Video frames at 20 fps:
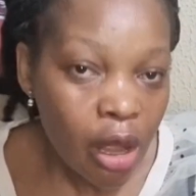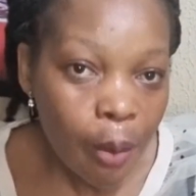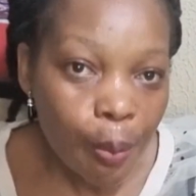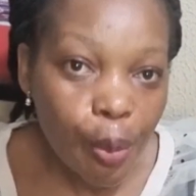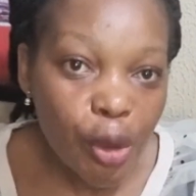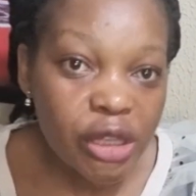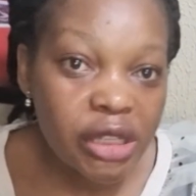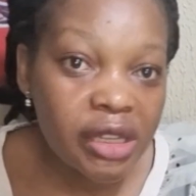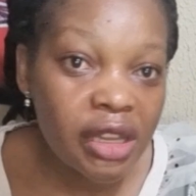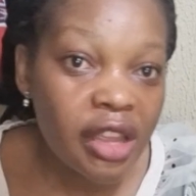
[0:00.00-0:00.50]

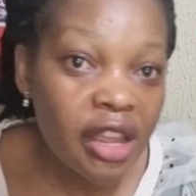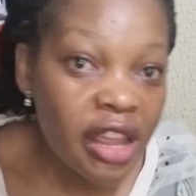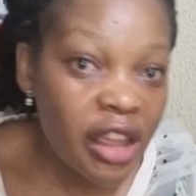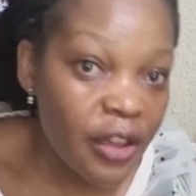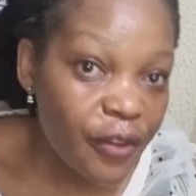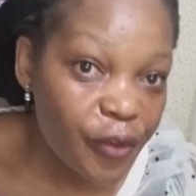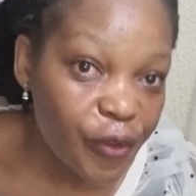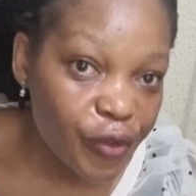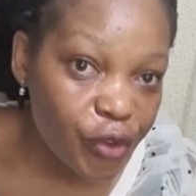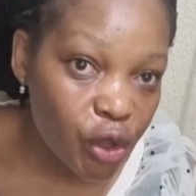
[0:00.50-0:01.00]
But
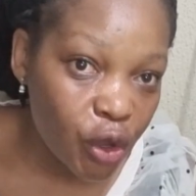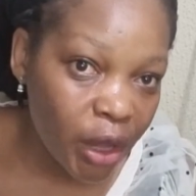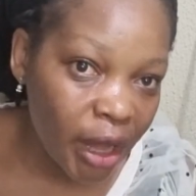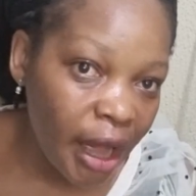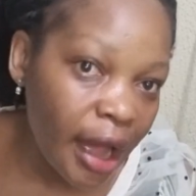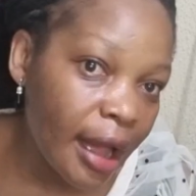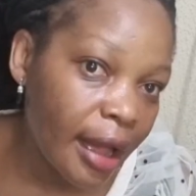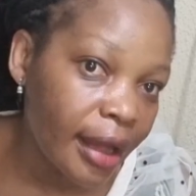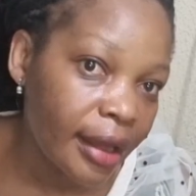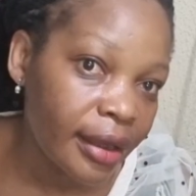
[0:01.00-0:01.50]
if you
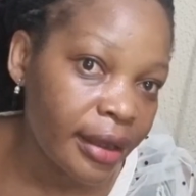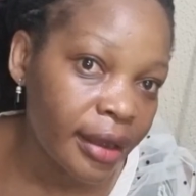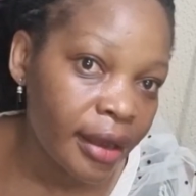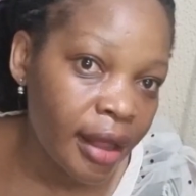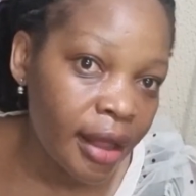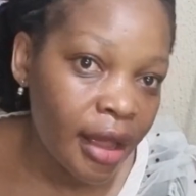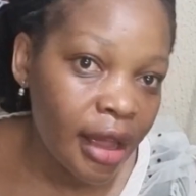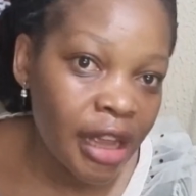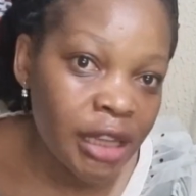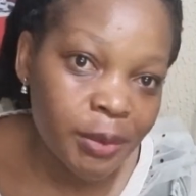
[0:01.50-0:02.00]
can,
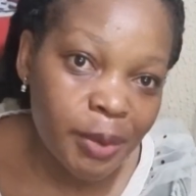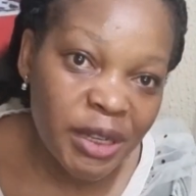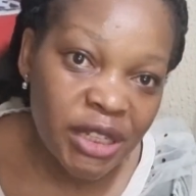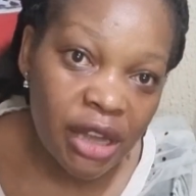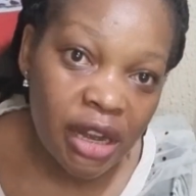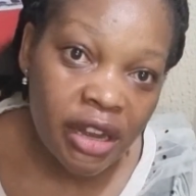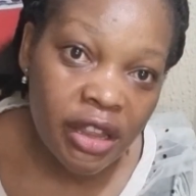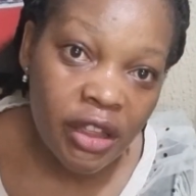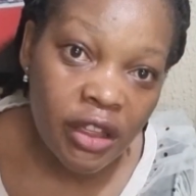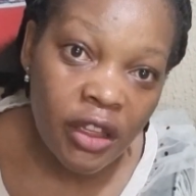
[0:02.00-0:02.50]
especially